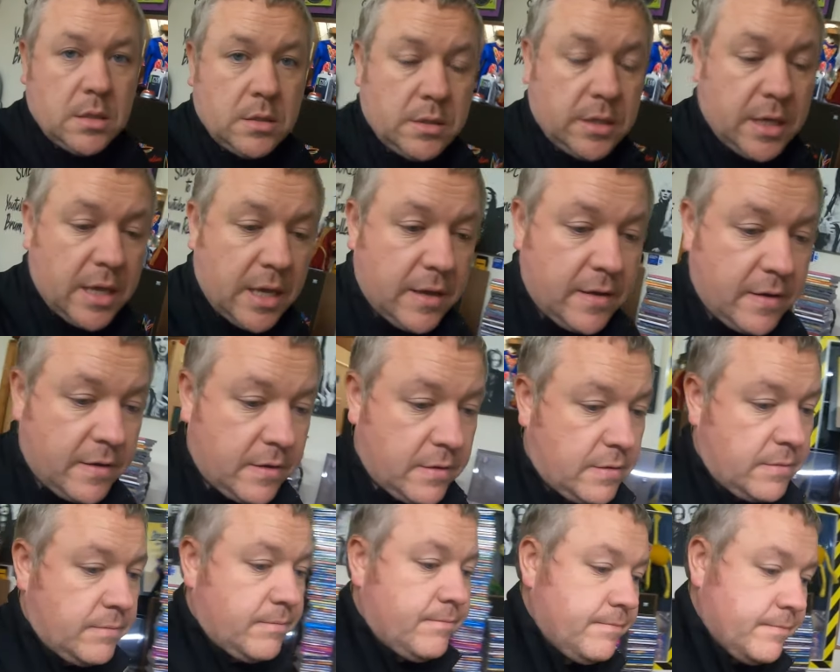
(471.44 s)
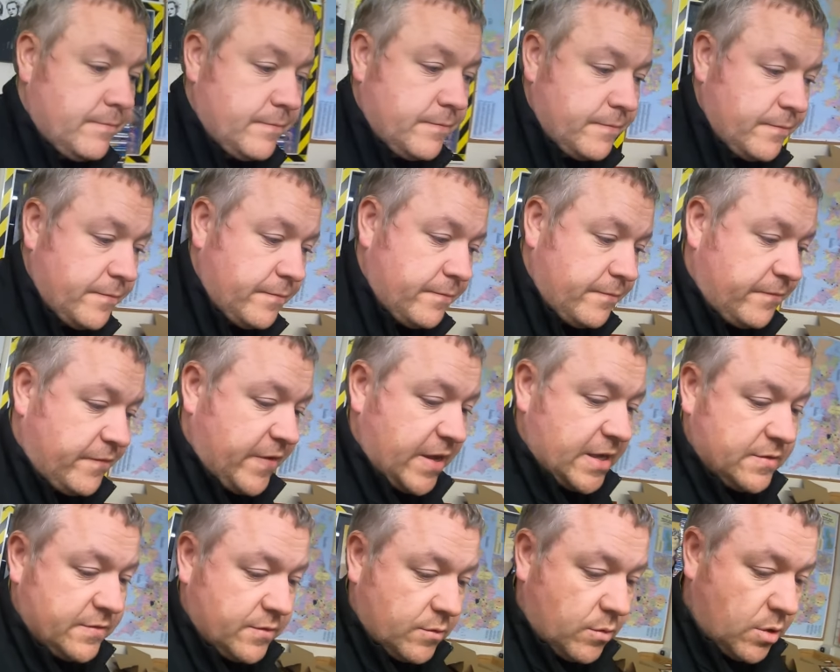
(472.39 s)
So
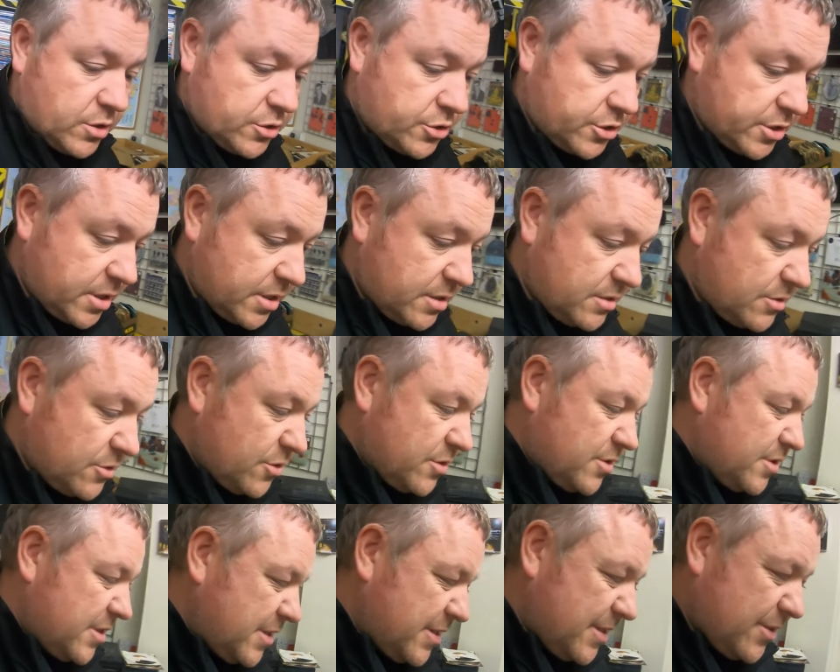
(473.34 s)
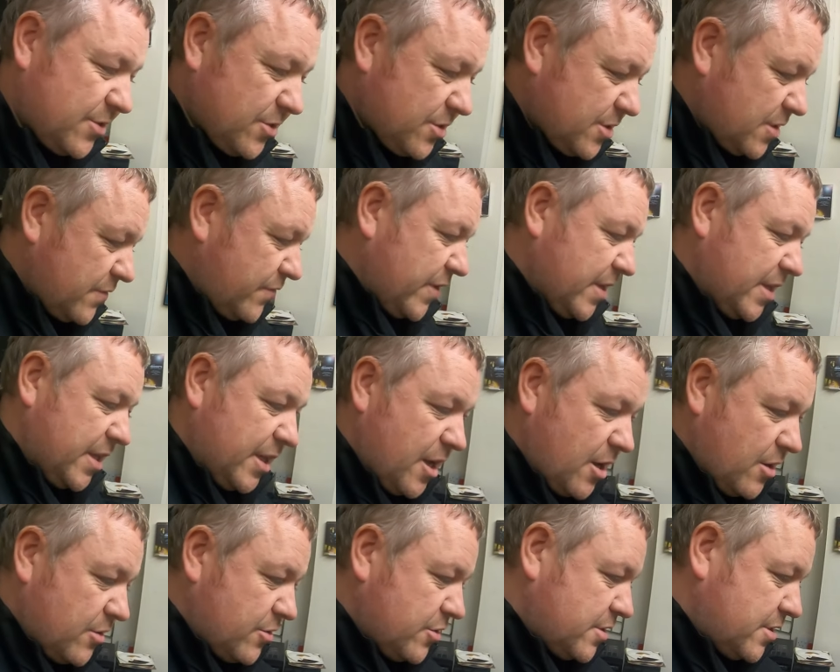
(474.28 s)
thanks for watching. Just a
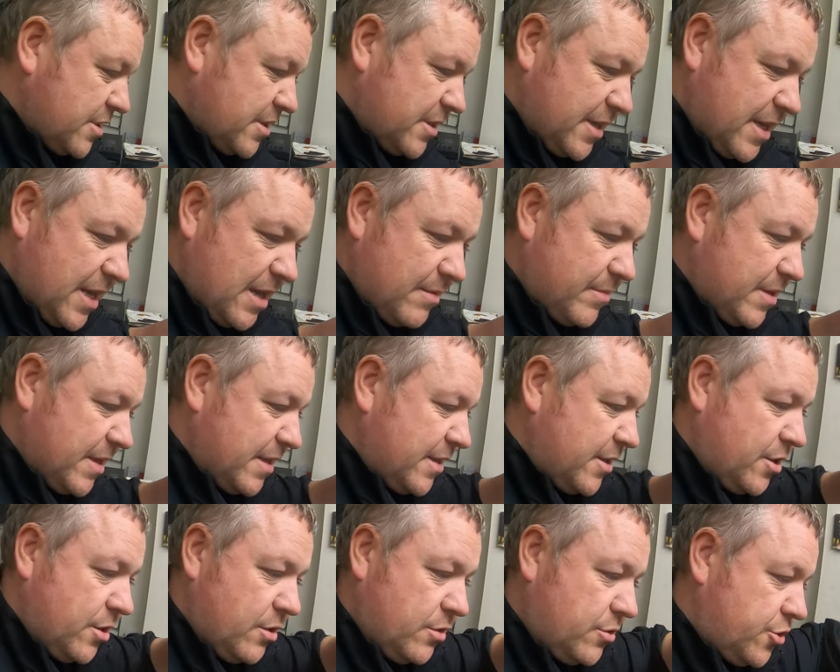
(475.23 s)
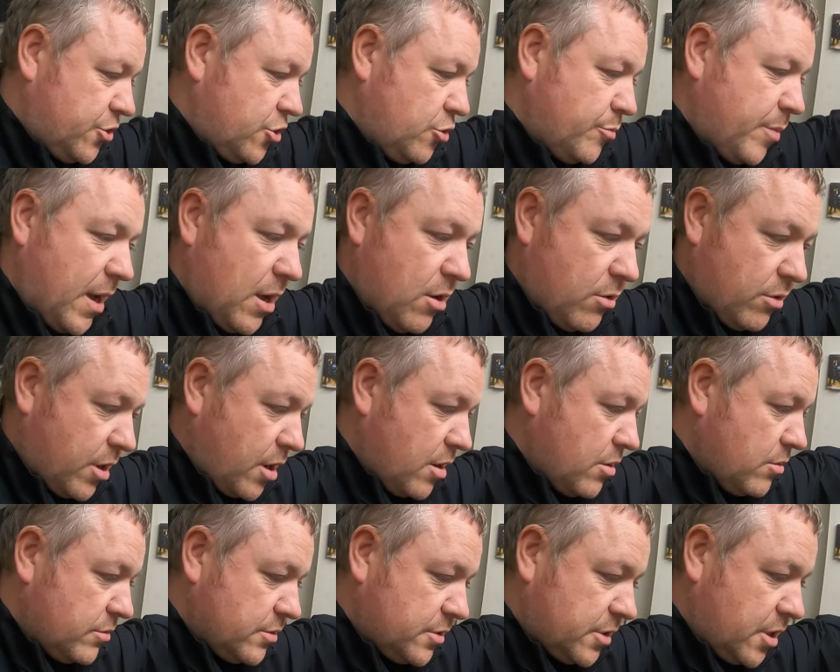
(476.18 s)
video, just to keep the YouTube
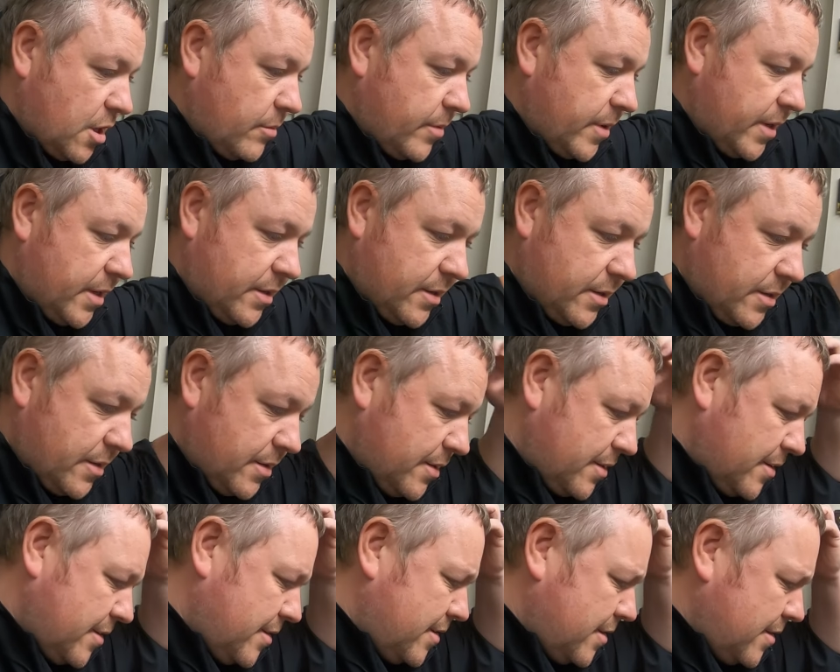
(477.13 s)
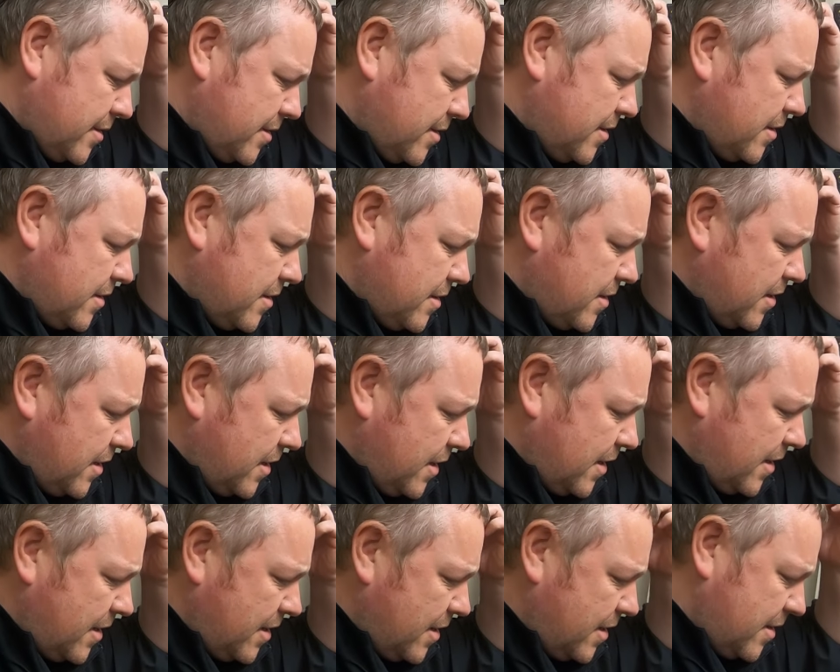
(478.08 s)
algos going.
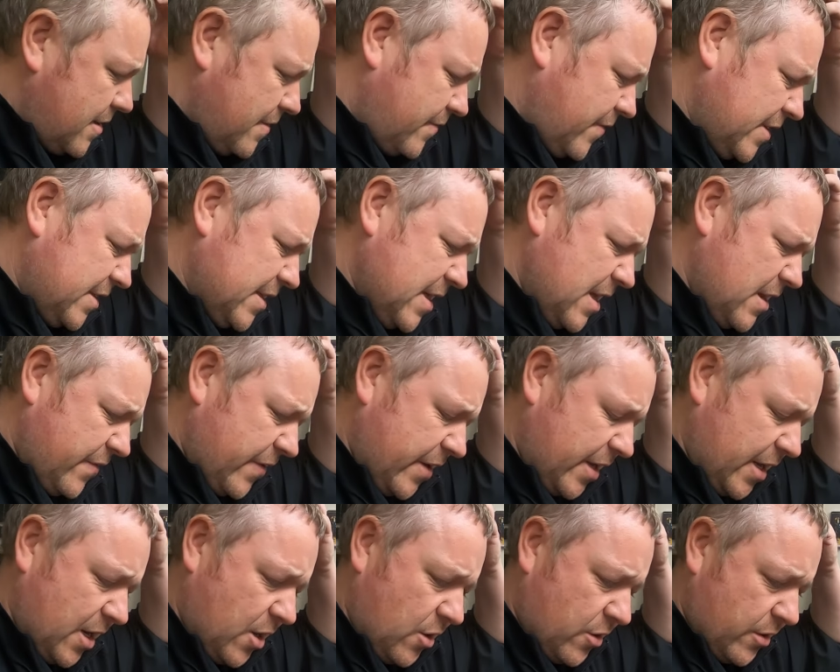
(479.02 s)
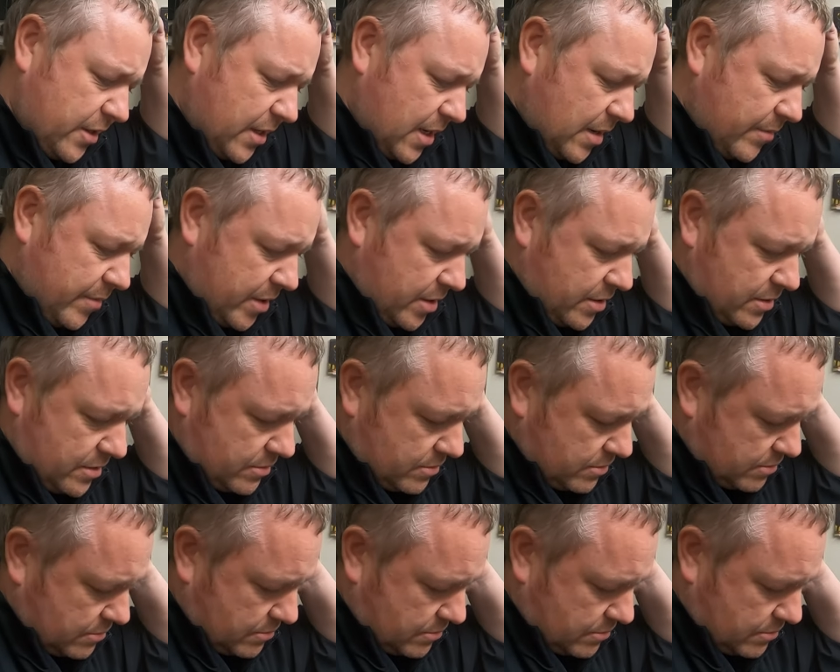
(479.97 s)
And if you see anything you like, let me know.